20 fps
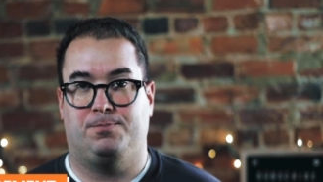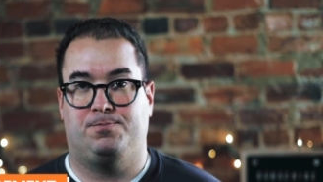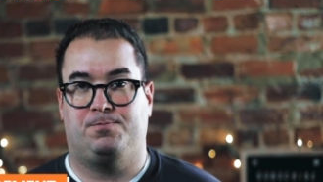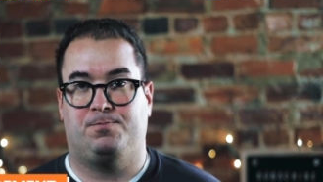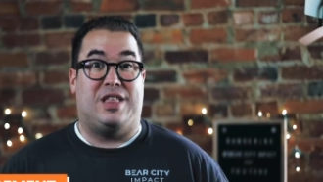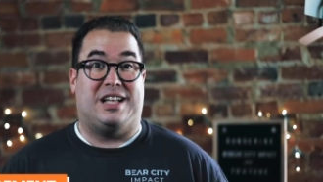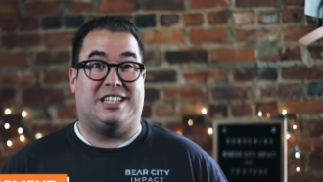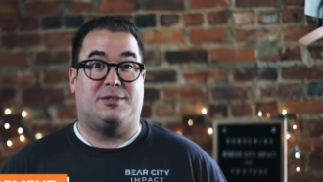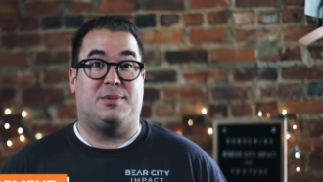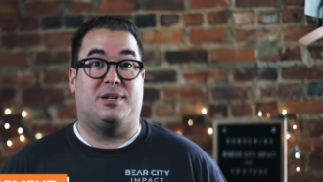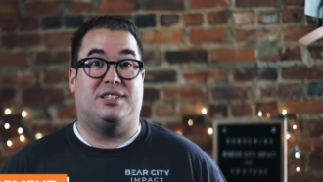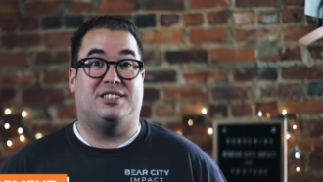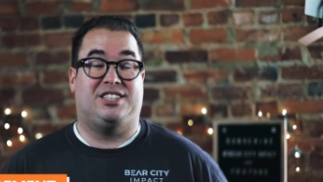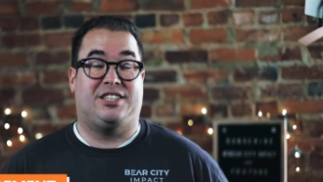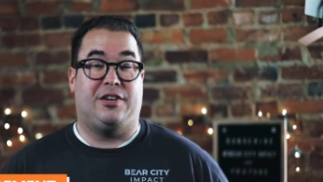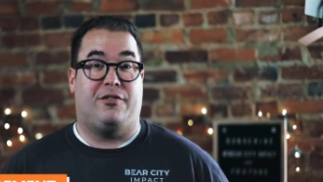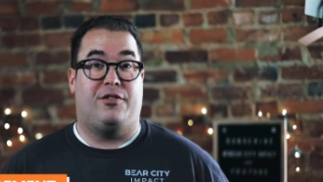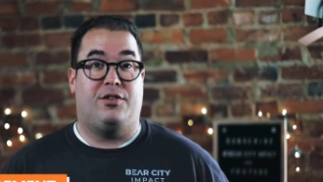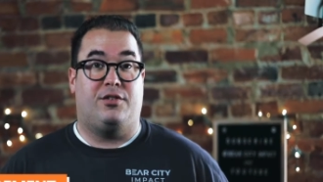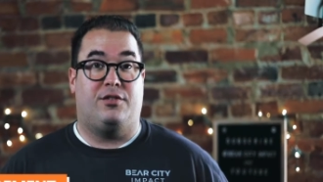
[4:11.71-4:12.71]
That's about
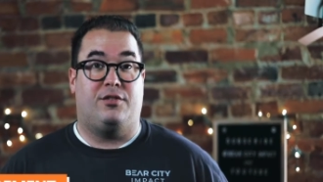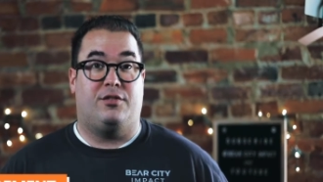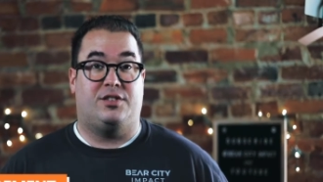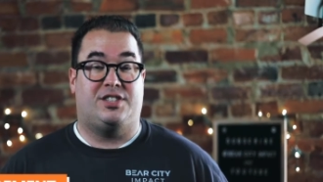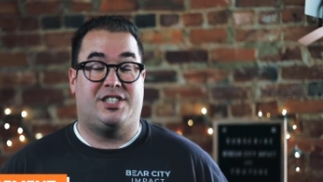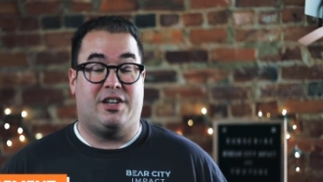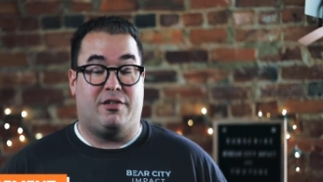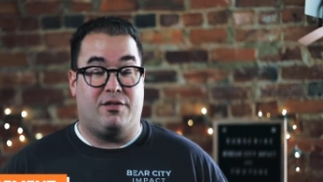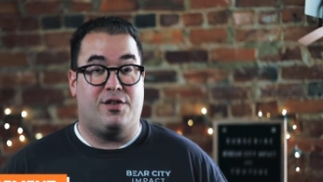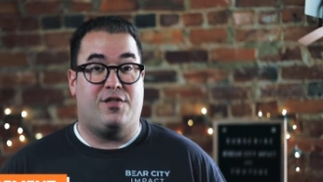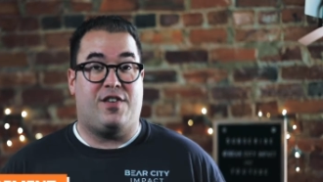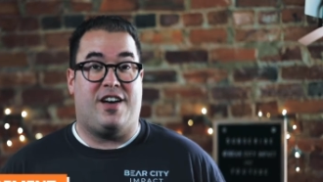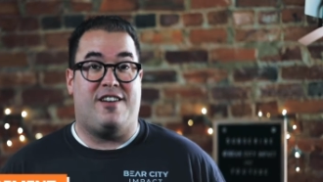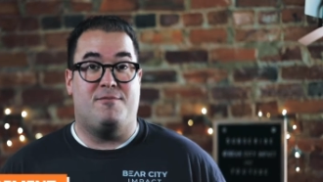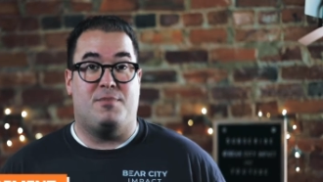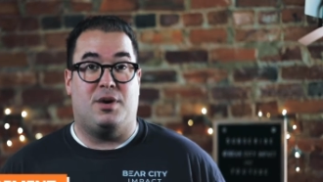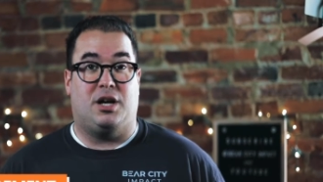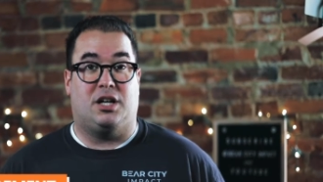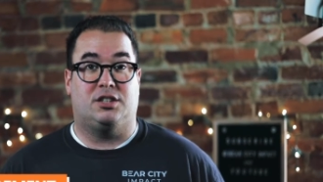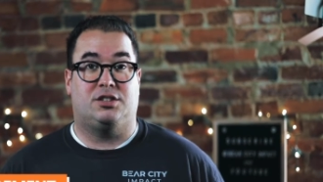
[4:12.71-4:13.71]

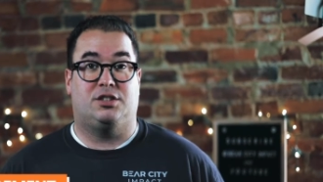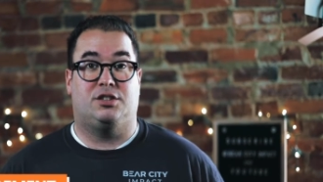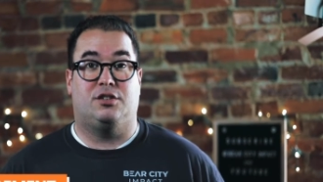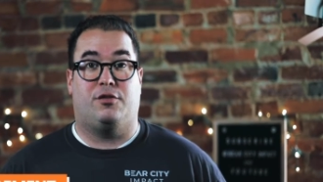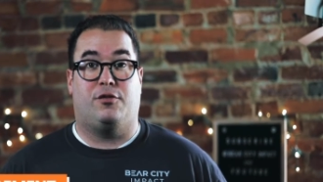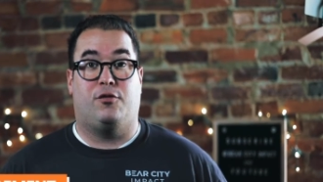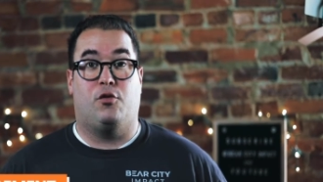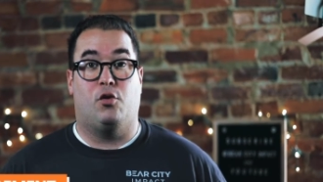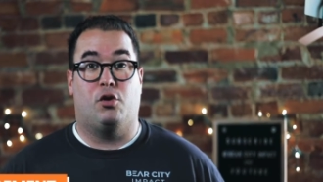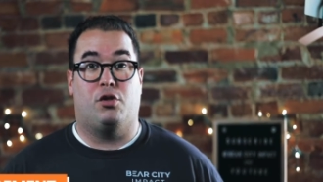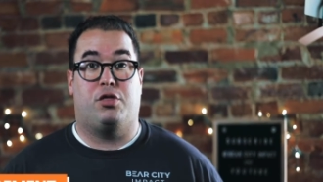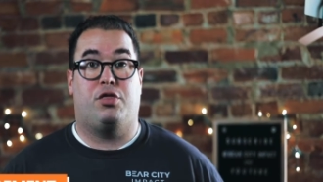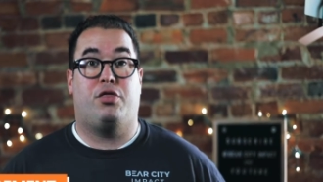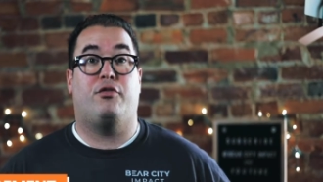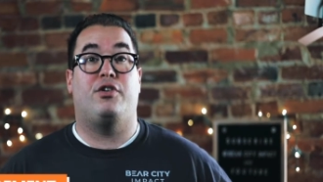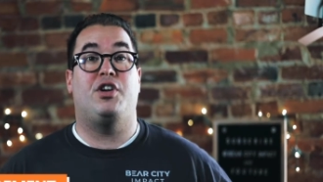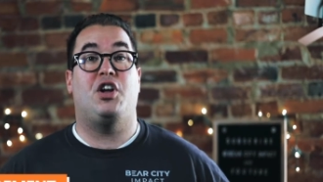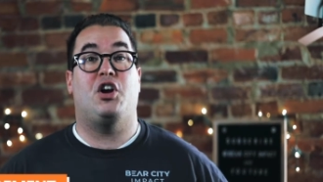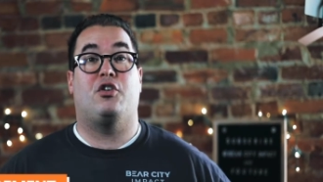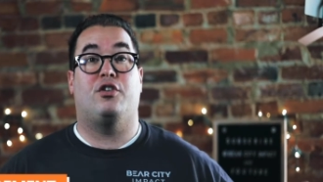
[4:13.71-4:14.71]
$75 for
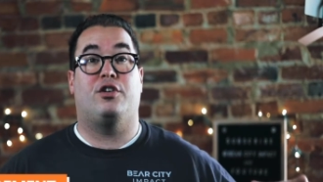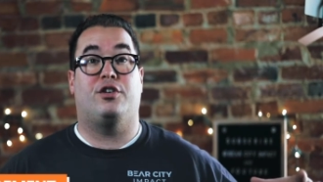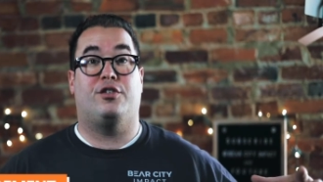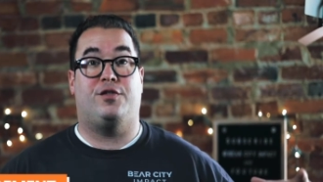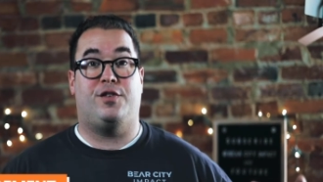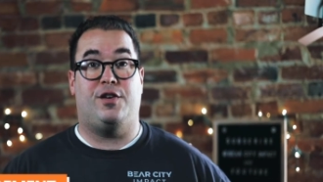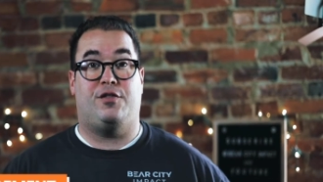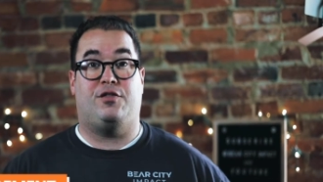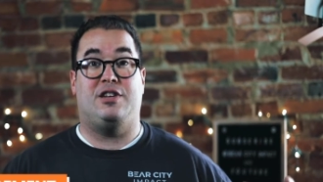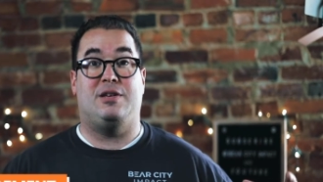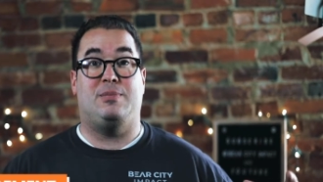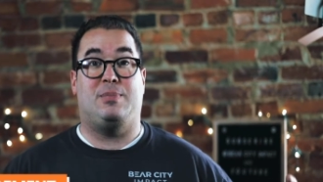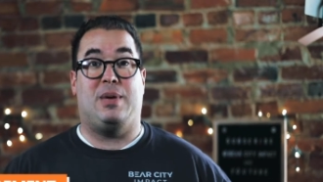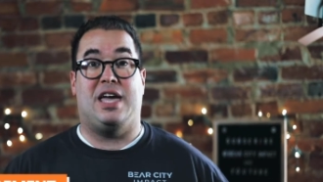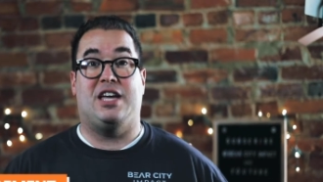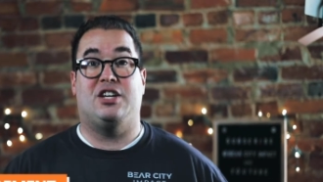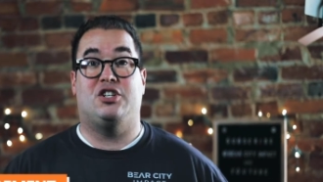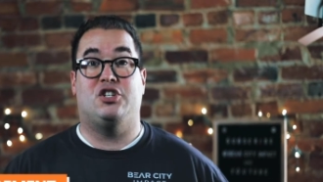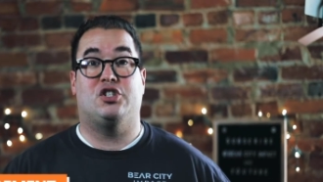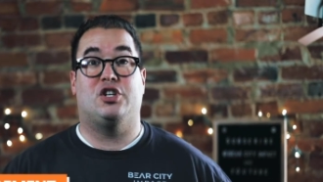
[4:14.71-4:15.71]
350
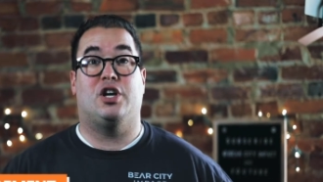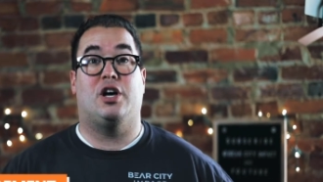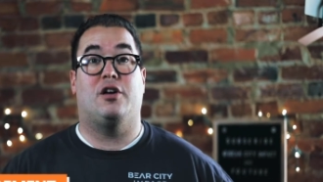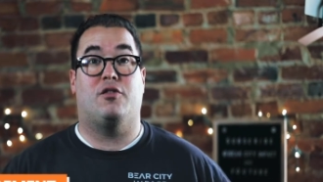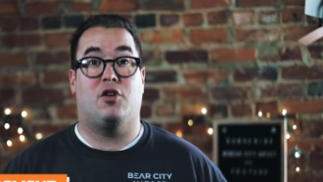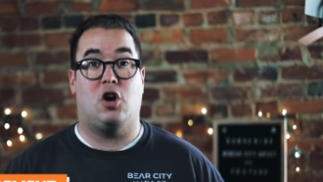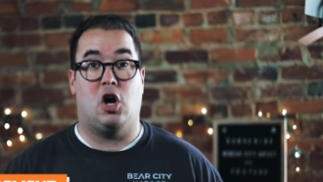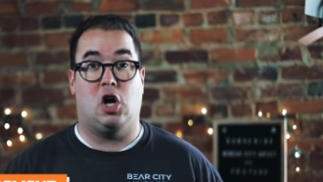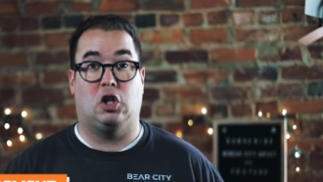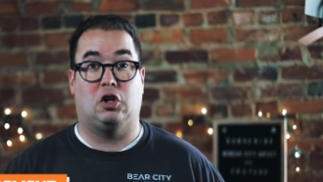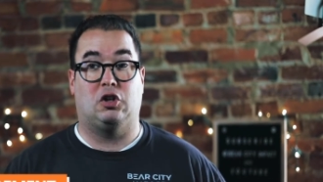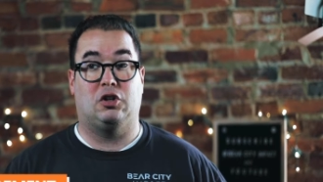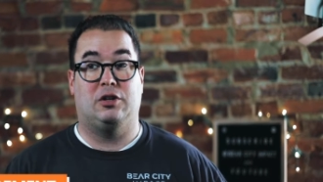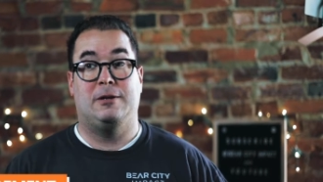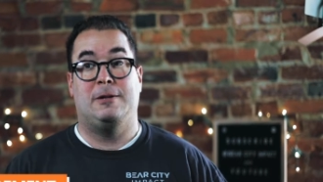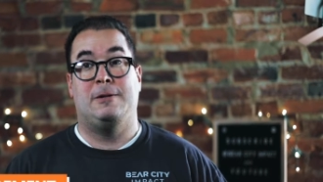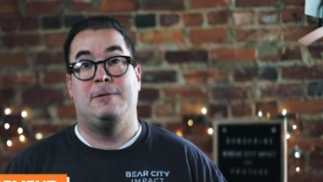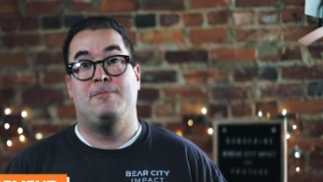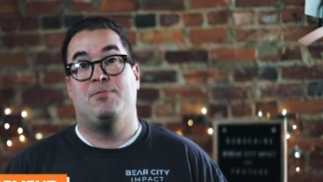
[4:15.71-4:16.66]
pages of color,